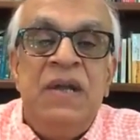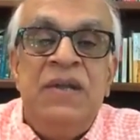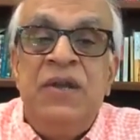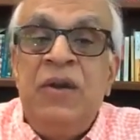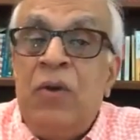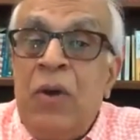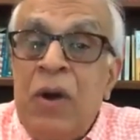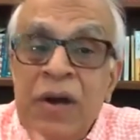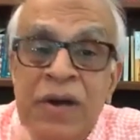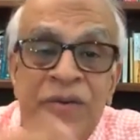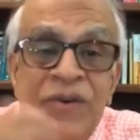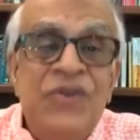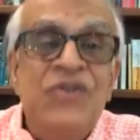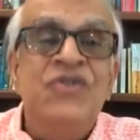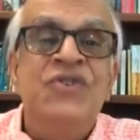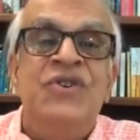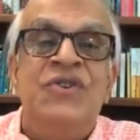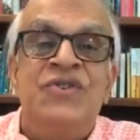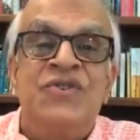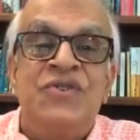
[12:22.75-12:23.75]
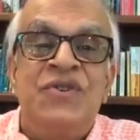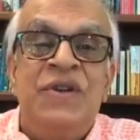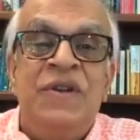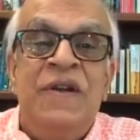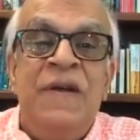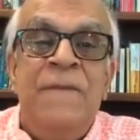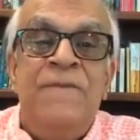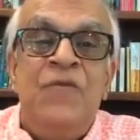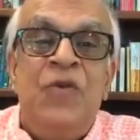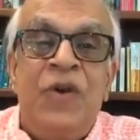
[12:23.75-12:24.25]
They're all Christians,
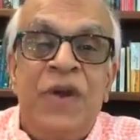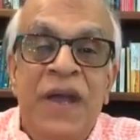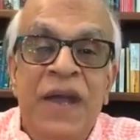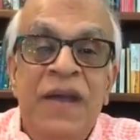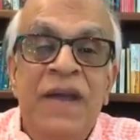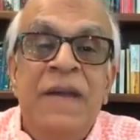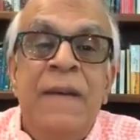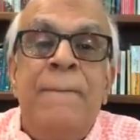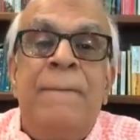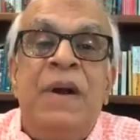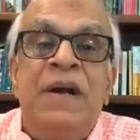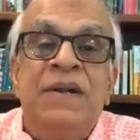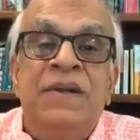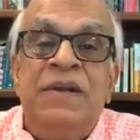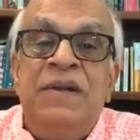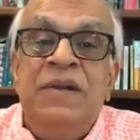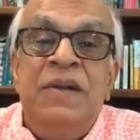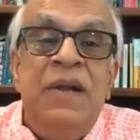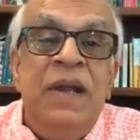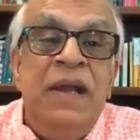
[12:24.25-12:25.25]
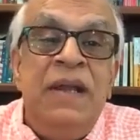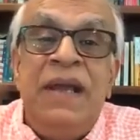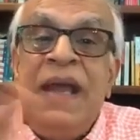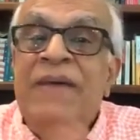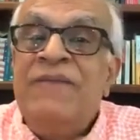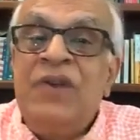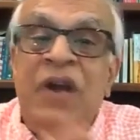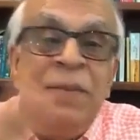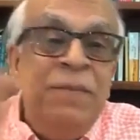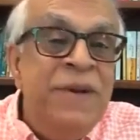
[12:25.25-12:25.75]
okay? But they
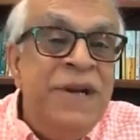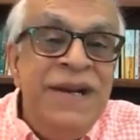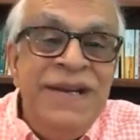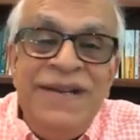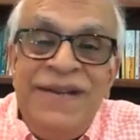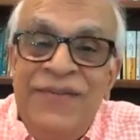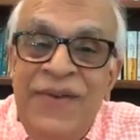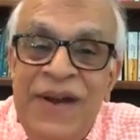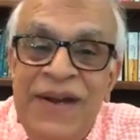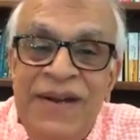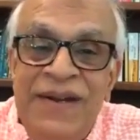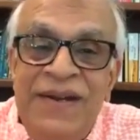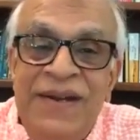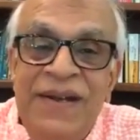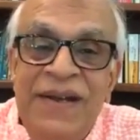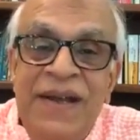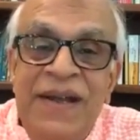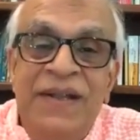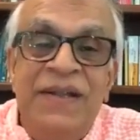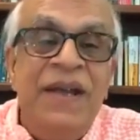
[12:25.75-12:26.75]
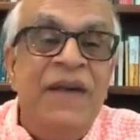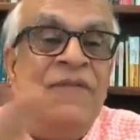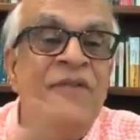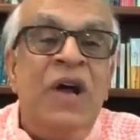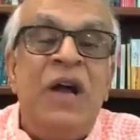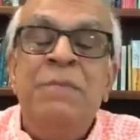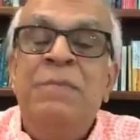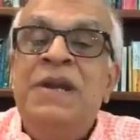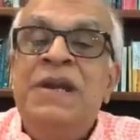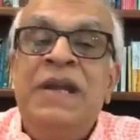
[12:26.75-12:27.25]
have not been integrated. They have
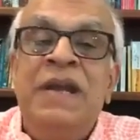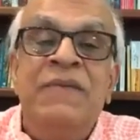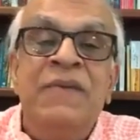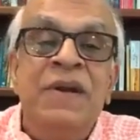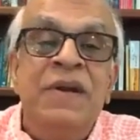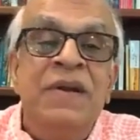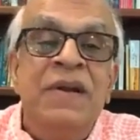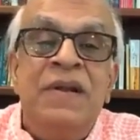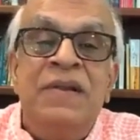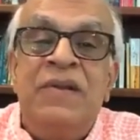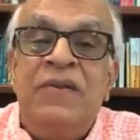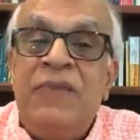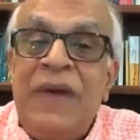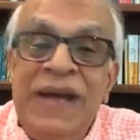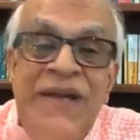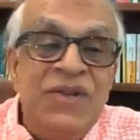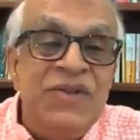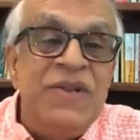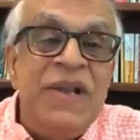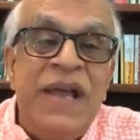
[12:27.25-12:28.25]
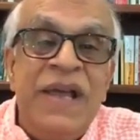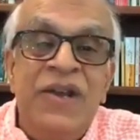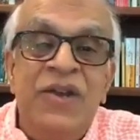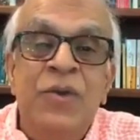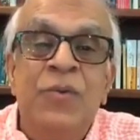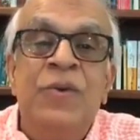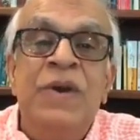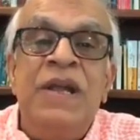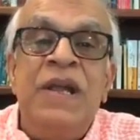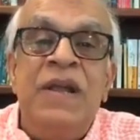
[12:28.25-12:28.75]
not been given the rights like
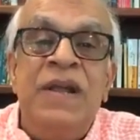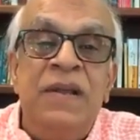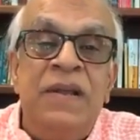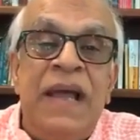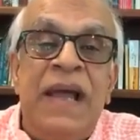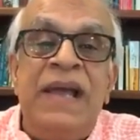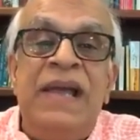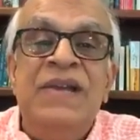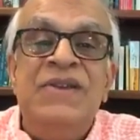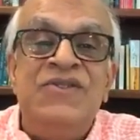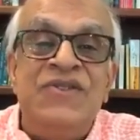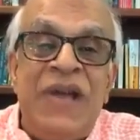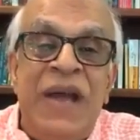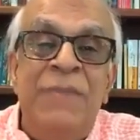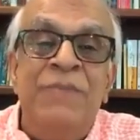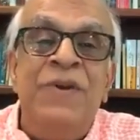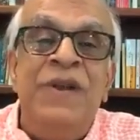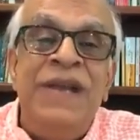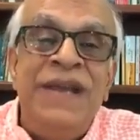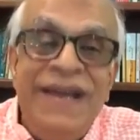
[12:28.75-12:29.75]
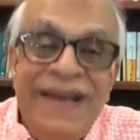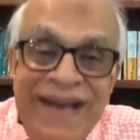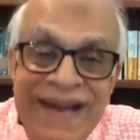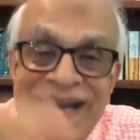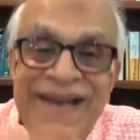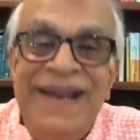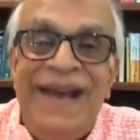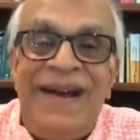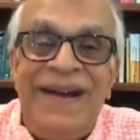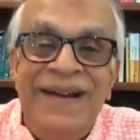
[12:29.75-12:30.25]
he's championing in
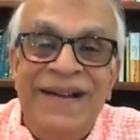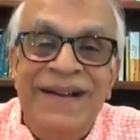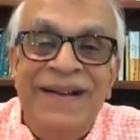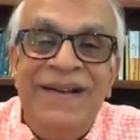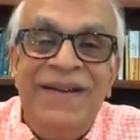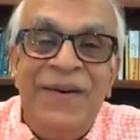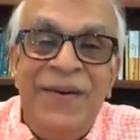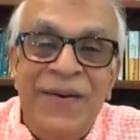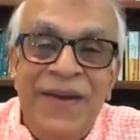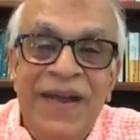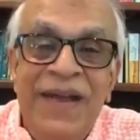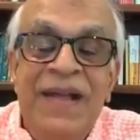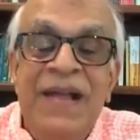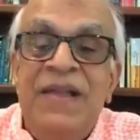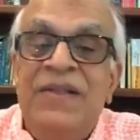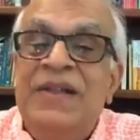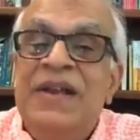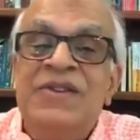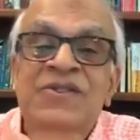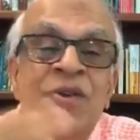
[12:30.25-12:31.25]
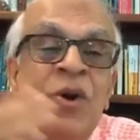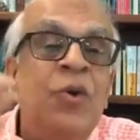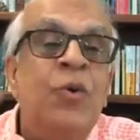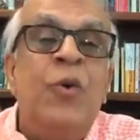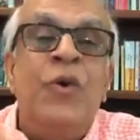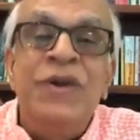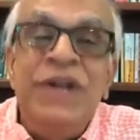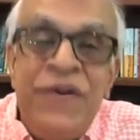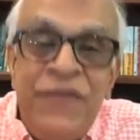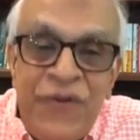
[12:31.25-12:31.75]
India, okay? There is no
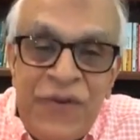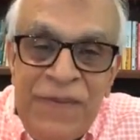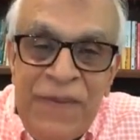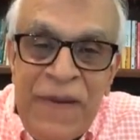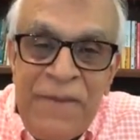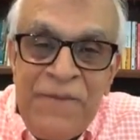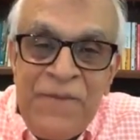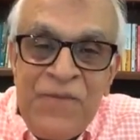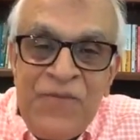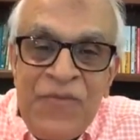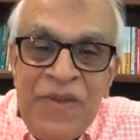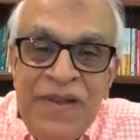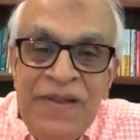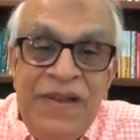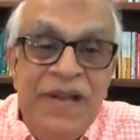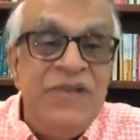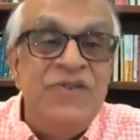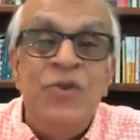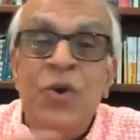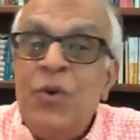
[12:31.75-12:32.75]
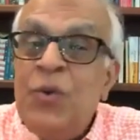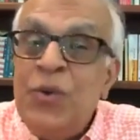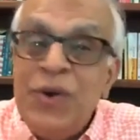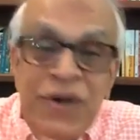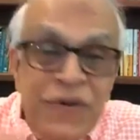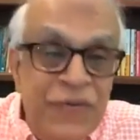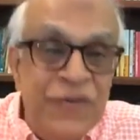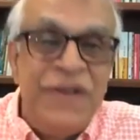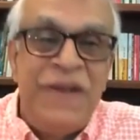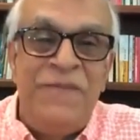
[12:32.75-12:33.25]
quota for them. There is no
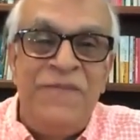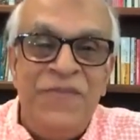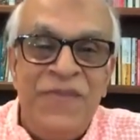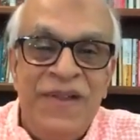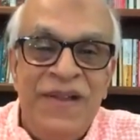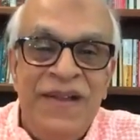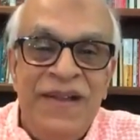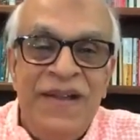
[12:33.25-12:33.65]
quota for them.